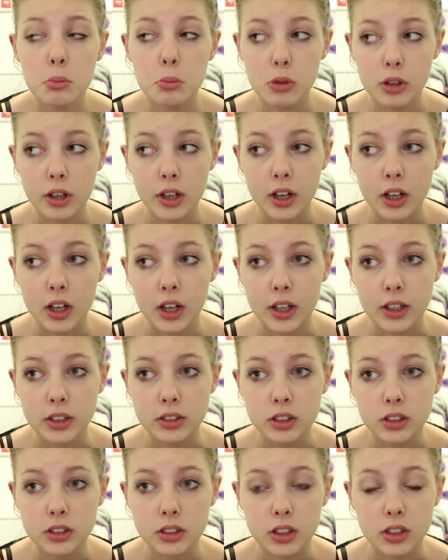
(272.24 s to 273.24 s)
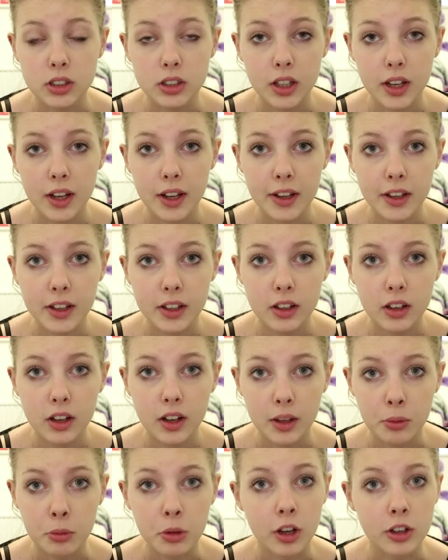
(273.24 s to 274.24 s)
Morning guys. So today
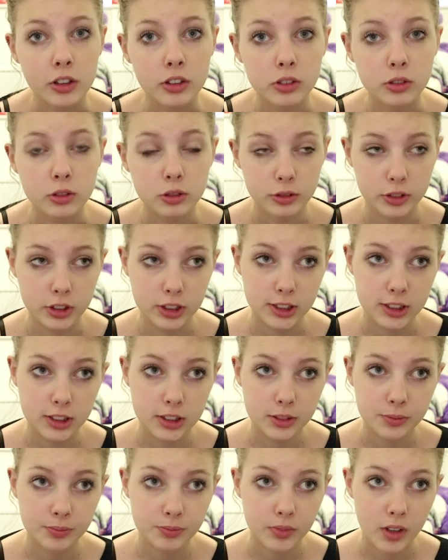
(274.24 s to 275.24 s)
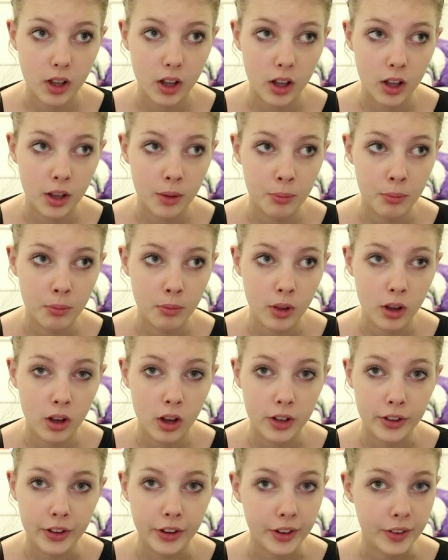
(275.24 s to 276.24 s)
I'm going to Norfolk. I
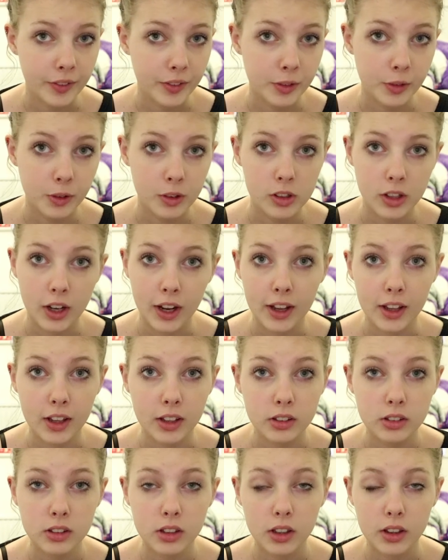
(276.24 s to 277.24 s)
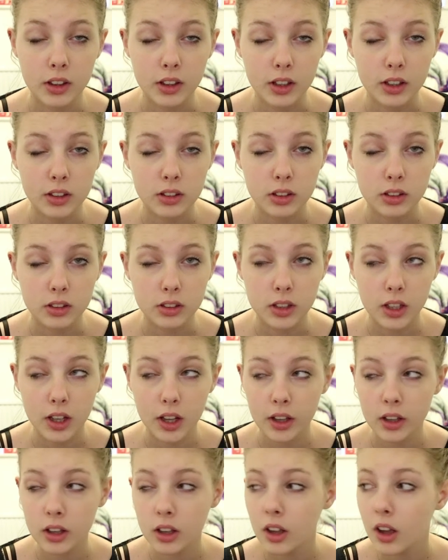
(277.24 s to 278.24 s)
don't even know what the day is. I think it's
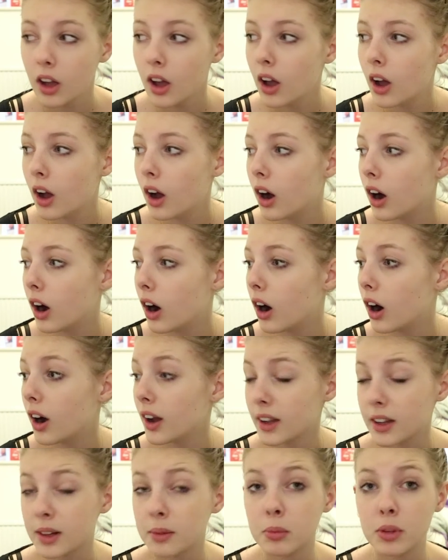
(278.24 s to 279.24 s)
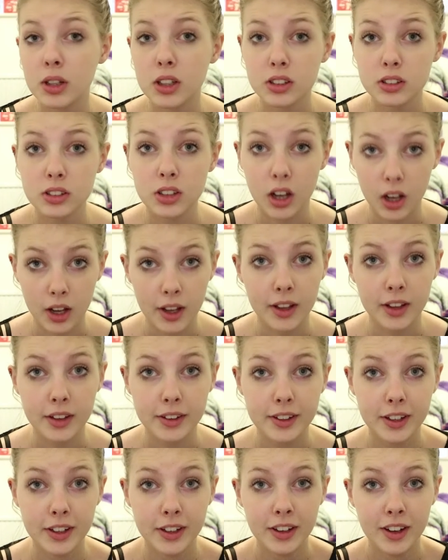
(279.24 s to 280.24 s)
Sunday. I am
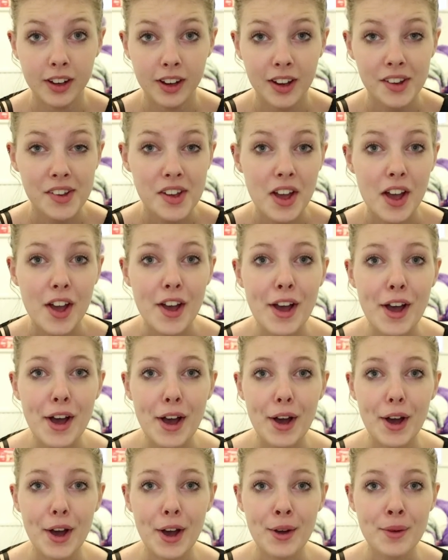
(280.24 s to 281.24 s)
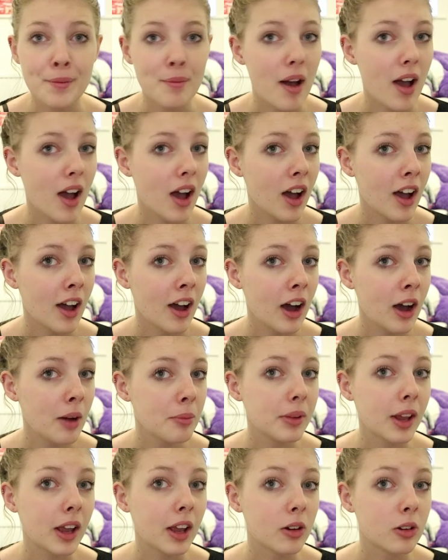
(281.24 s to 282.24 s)
tired.
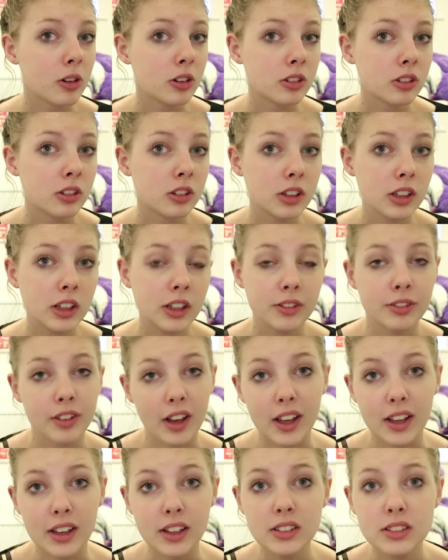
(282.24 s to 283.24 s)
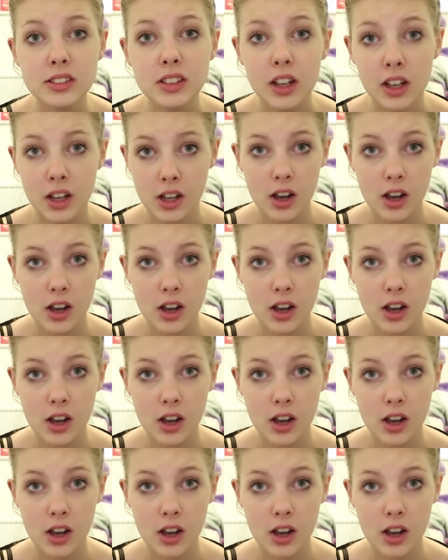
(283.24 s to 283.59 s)
update on the face.